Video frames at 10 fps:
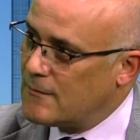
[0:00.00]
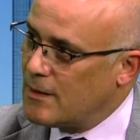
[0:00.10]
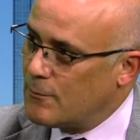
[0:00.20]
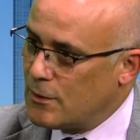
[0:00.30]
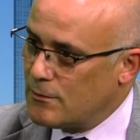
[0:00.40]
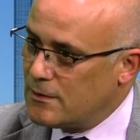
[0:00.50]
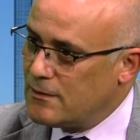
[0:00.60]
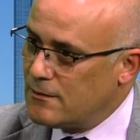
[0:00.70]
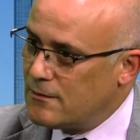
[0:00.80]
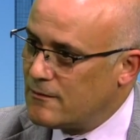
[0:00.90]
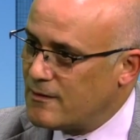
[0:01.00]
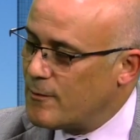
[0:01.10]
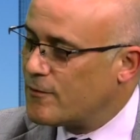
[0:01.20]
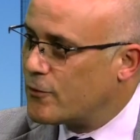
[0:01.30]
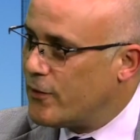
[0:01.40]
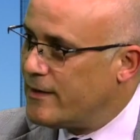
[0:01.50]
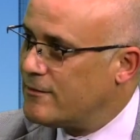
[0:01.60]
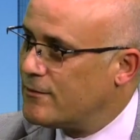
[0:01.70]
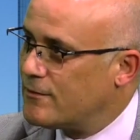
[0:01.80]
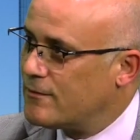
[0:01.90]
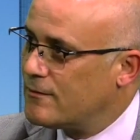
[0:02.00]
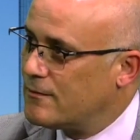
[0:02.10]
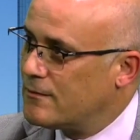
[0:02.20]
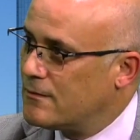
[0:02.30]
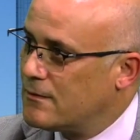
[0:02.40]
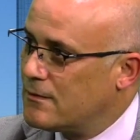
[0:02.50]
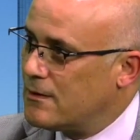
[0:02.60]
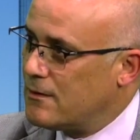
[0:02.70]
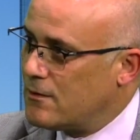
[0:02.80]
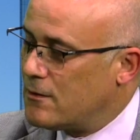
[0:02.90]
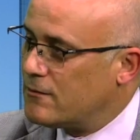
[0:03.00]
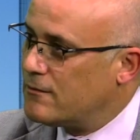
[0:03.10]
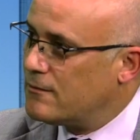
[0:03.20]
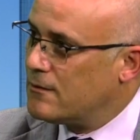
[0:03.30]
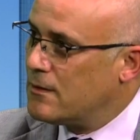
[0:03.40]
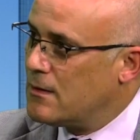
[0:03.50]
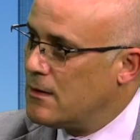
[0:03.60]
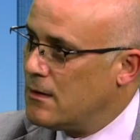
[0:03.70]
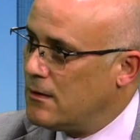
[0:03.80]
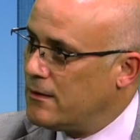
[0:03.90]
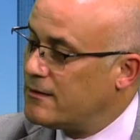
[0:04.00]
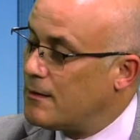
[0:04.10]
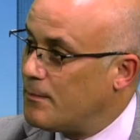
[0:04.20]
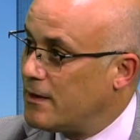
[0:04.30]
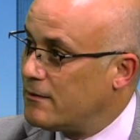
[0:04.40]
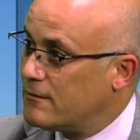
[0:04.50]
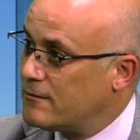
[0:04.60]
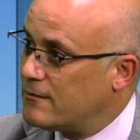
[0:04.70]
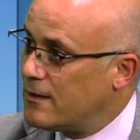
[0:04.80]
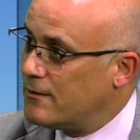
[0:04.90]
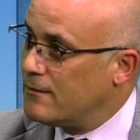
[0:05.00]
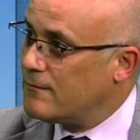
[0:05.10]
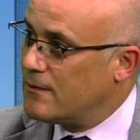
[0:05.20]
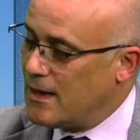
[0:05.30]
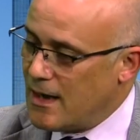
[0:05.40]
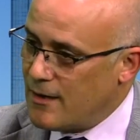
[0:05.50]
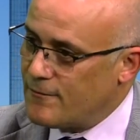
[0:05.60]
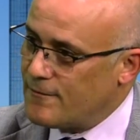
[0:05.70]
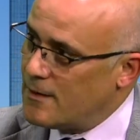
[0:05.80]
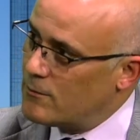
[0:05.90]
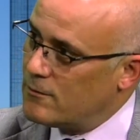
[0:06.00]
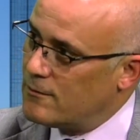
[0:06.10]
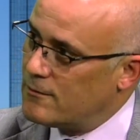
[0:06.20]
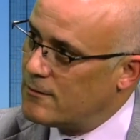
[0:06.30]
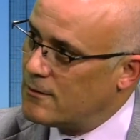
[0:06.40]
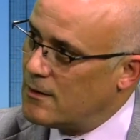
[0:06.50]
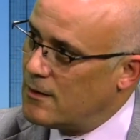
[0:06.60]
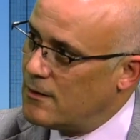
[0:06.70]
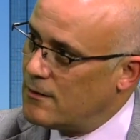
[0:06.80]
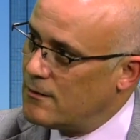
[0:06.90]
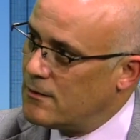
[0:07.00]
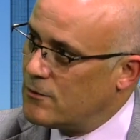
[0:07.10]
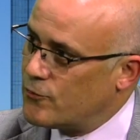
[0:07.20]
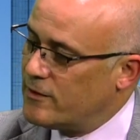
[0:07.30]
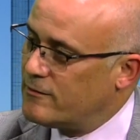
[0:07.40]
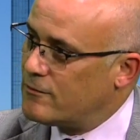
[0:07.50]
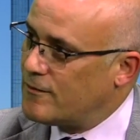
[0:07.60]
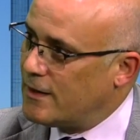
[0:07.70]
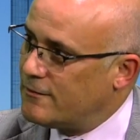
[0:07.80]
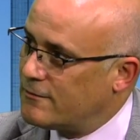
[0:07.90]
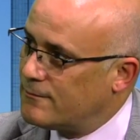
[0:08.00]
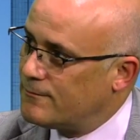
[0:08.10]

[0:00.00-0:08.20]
Yeah. Well, in some of the craters that are not lit up by the sun, they have found uh, traces of ice.